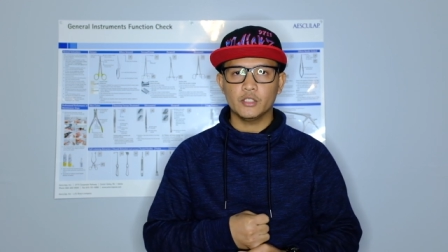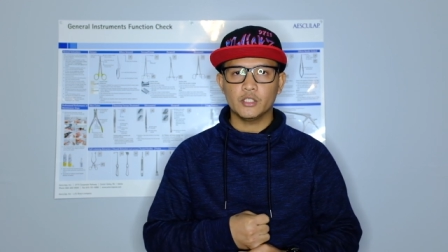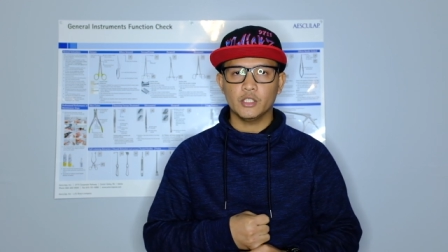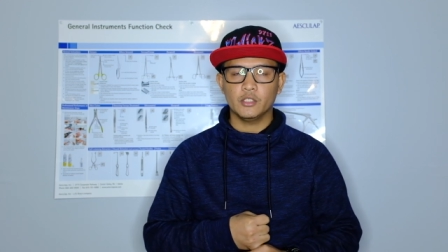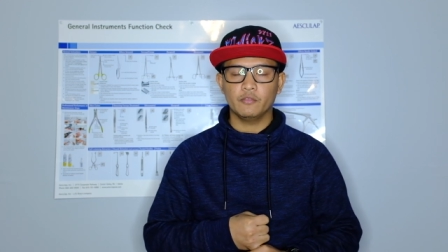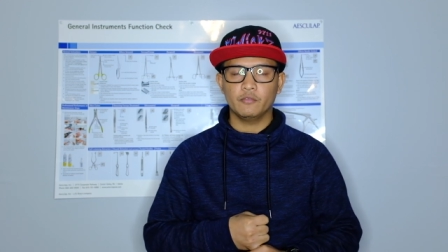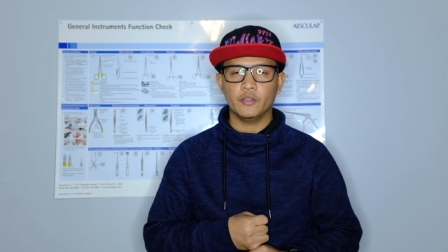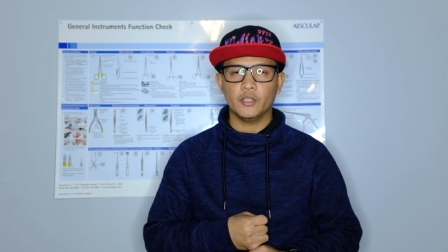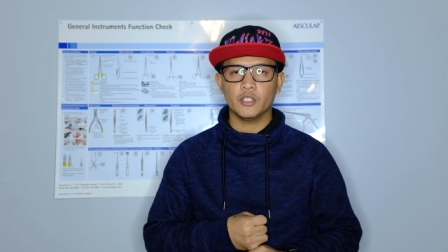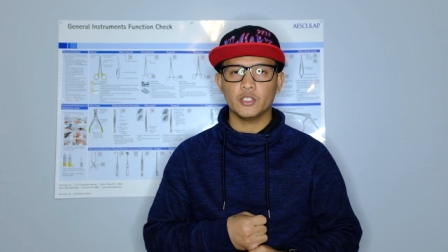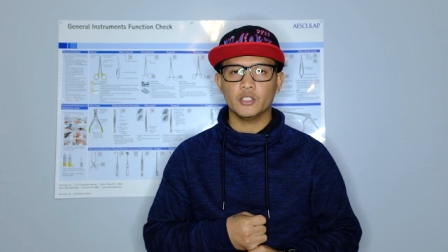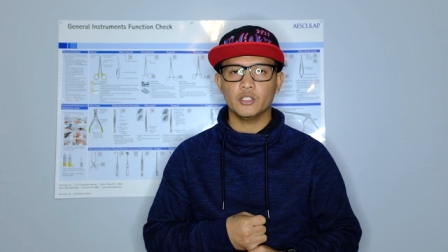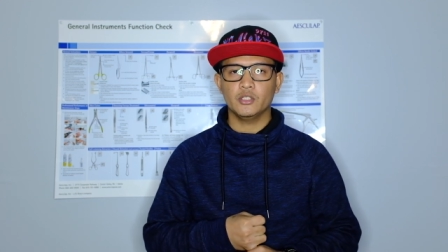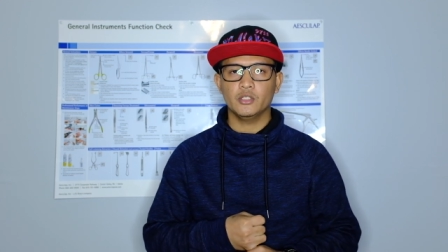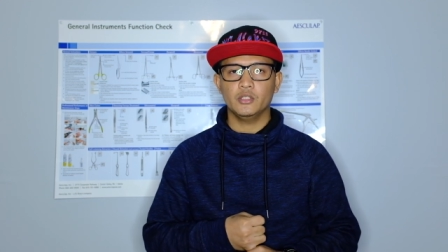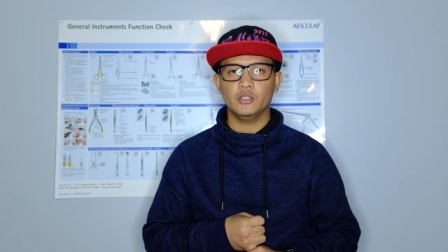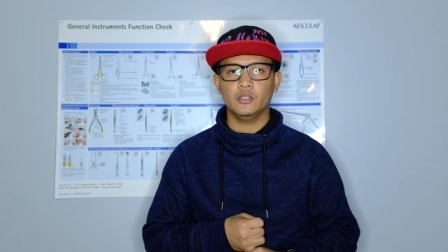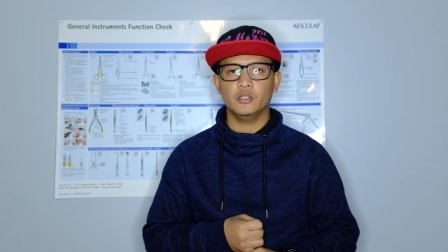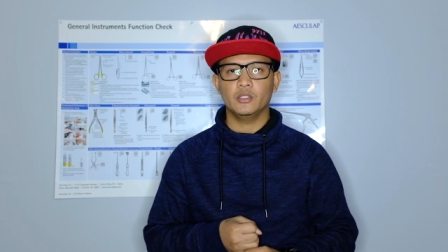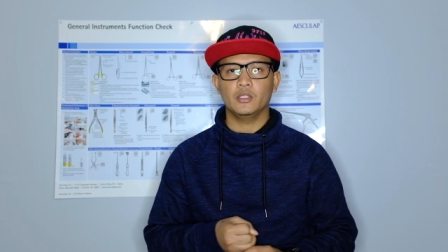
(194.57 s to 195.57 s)

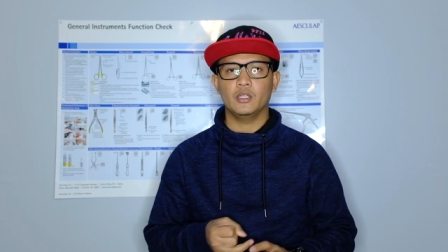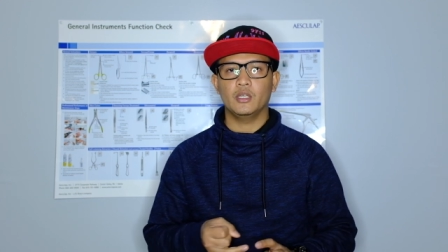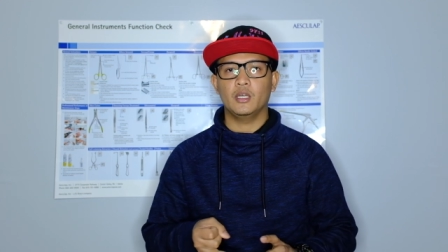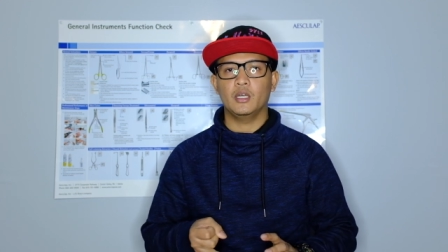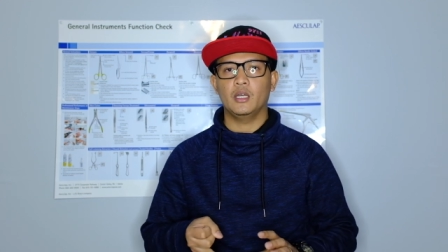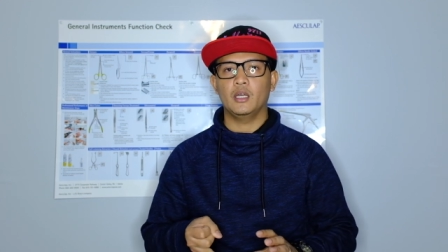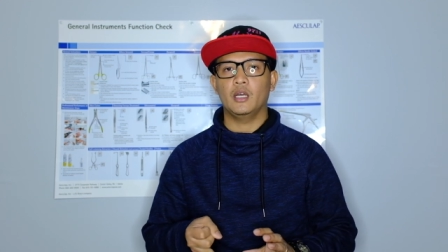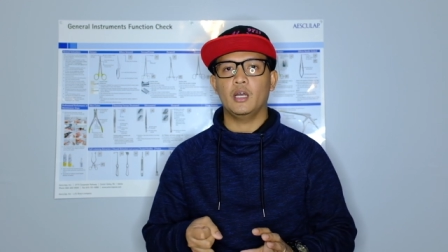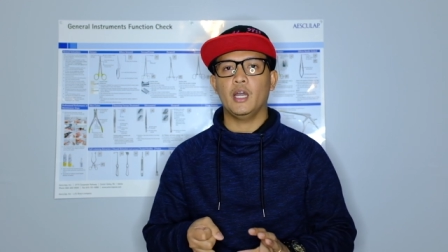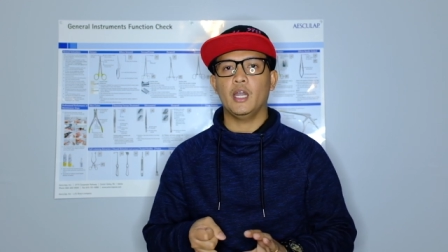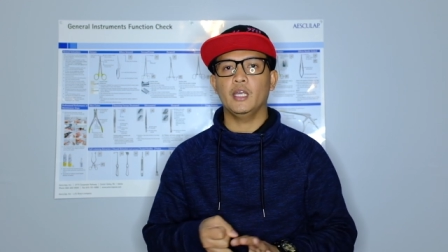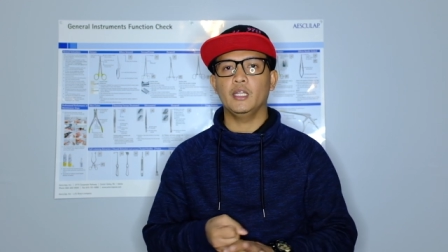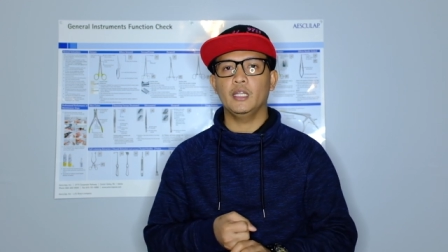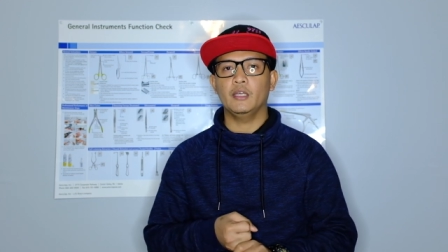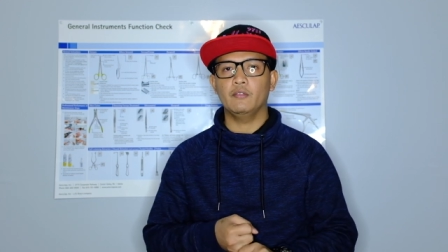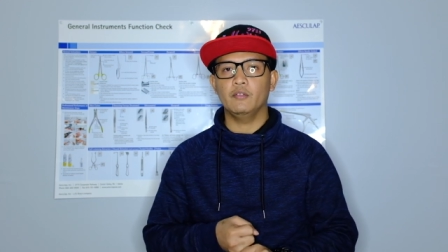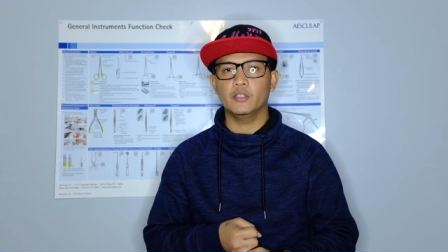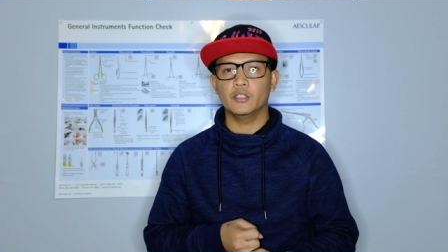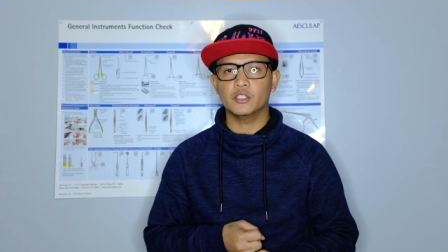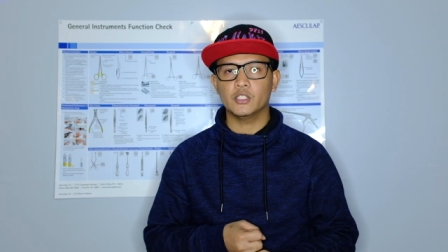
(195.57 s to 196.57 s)
disinfection,
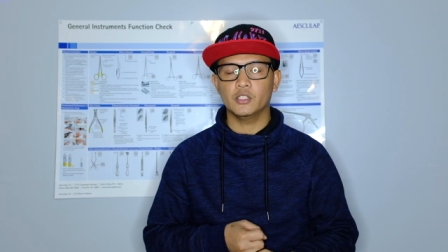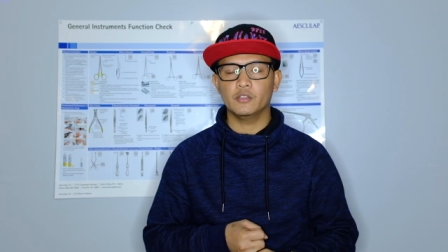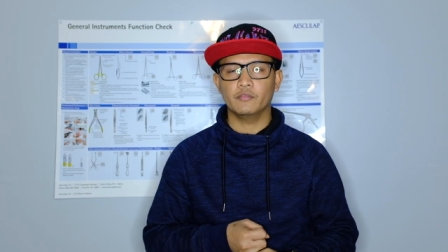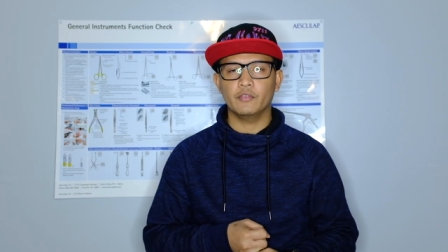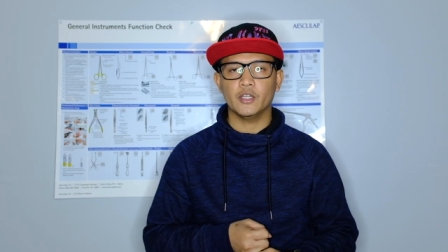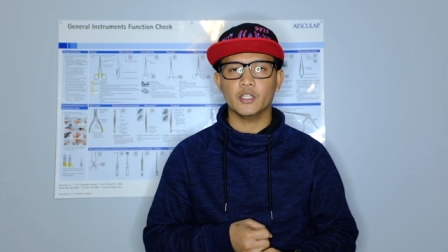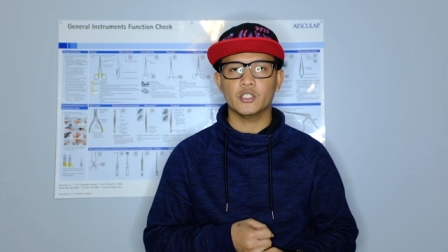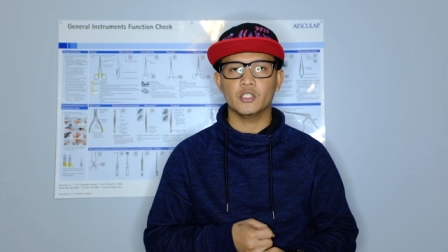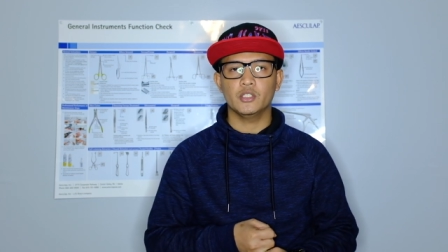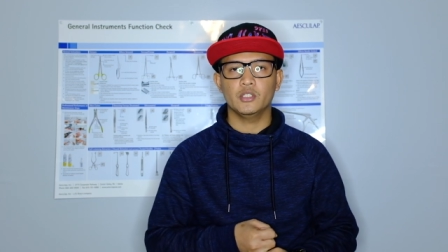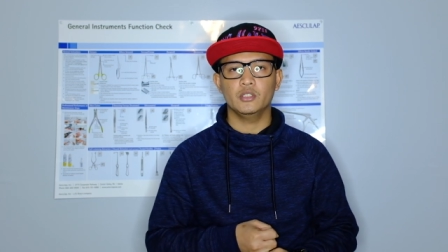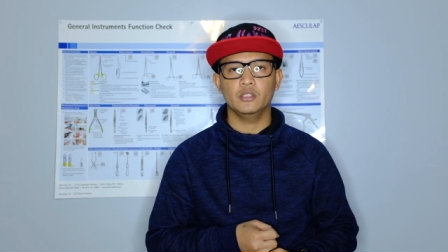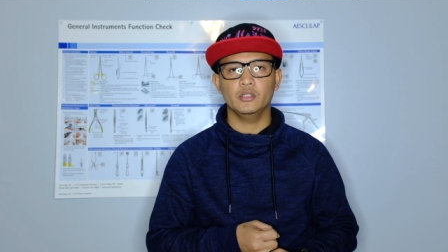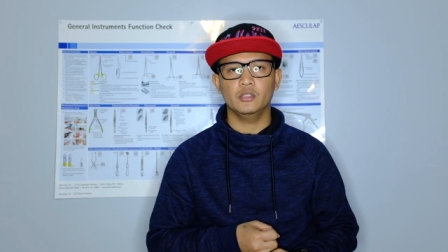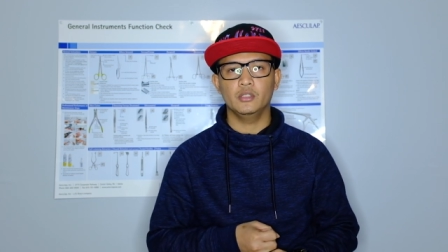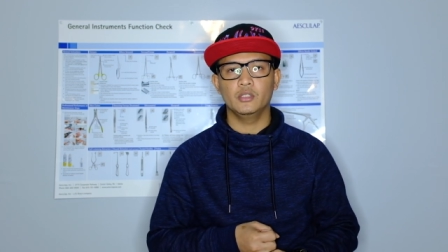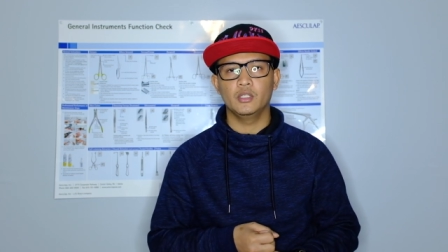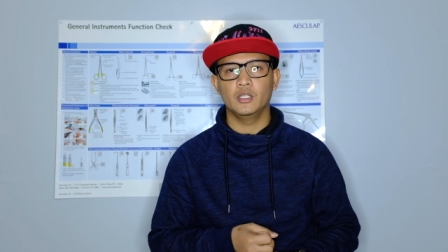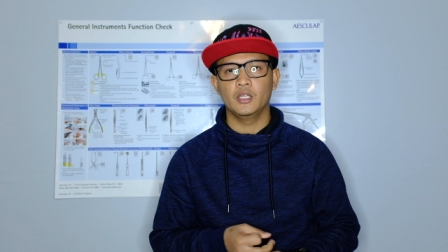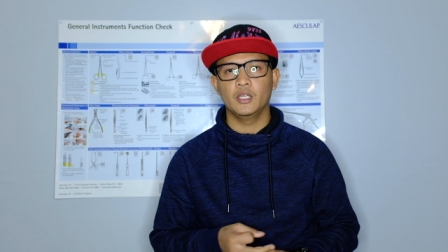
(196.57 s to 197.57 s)
high-level
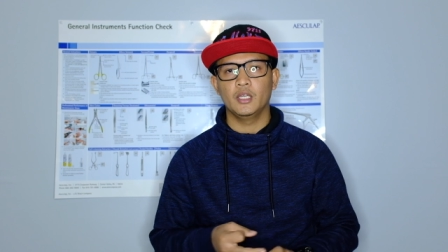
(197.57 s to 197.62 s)
disinfection,